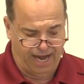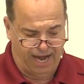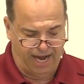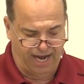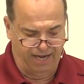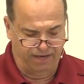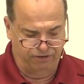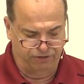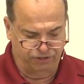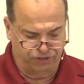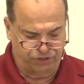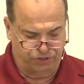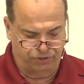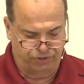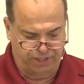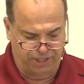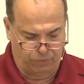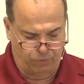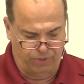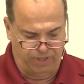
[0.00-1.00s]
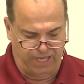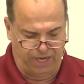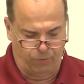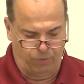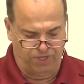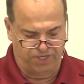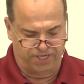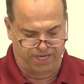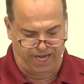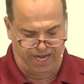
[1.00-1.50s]
I understood that when they
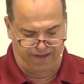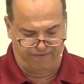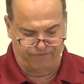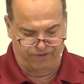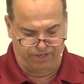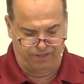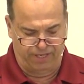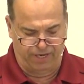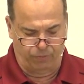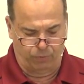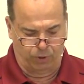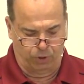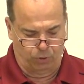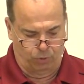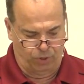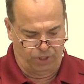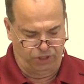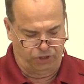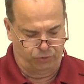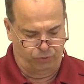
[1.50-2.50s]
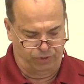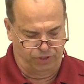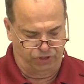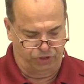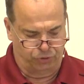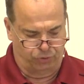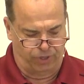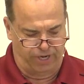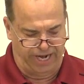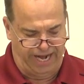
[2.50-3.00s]
went to heaven, they were going to
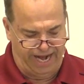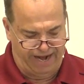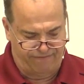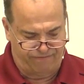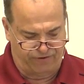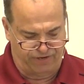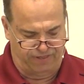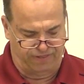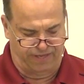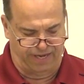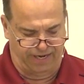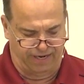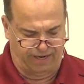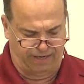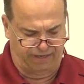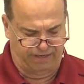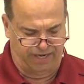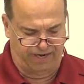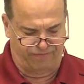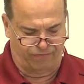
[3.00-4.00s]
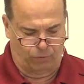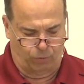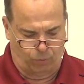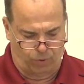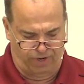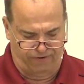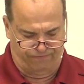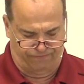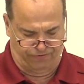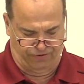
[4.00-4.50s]
enjoy everything I could ever
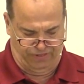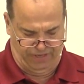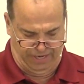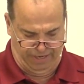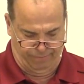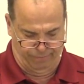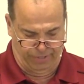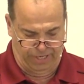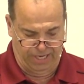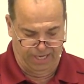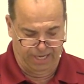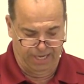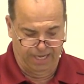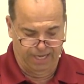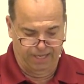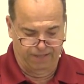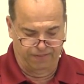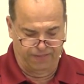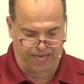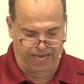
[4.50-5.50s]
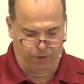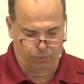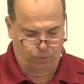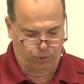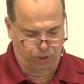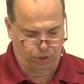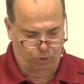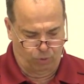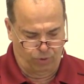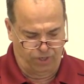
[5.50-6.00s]
want for them. They
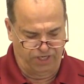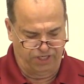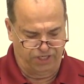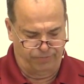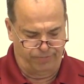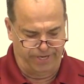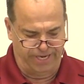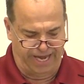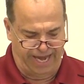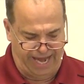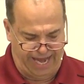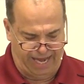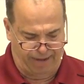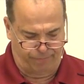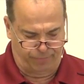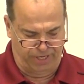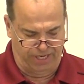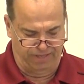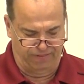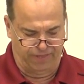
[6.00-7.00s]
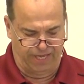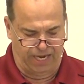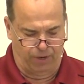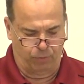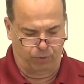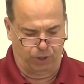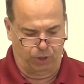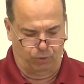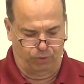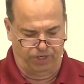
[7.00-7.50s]
were going to be happy, they
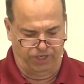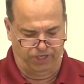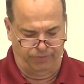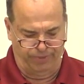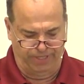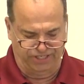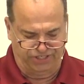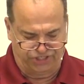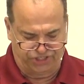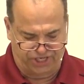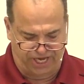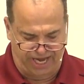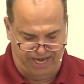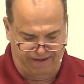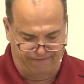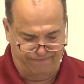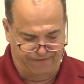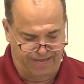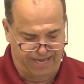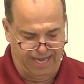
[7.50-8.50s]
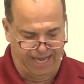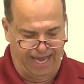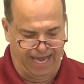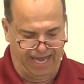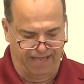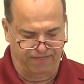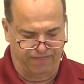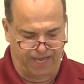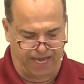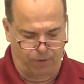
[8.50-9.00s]
were going to be safe,
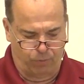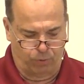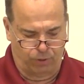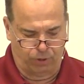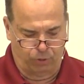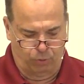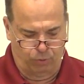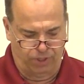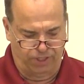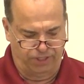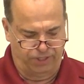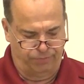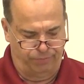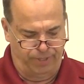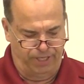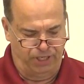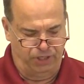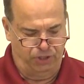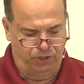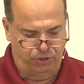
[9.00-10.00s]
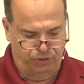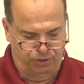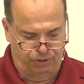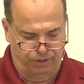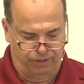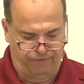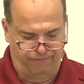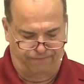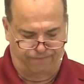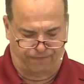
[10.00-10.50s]
and they were going to be
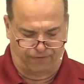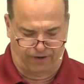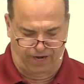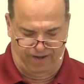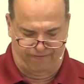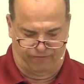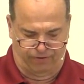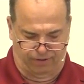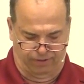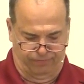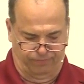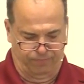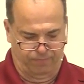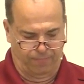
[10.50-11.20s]
good forever.